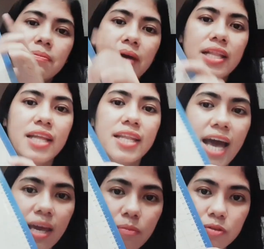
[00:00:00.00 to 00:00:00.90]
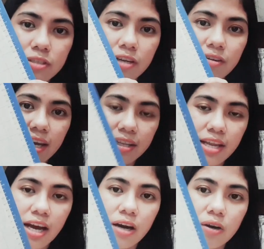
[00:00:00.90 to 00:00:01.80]
mat that I am using right
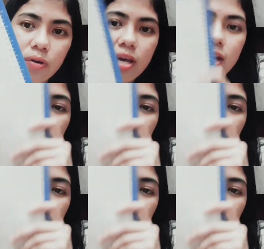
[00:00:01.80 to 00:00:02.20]
now.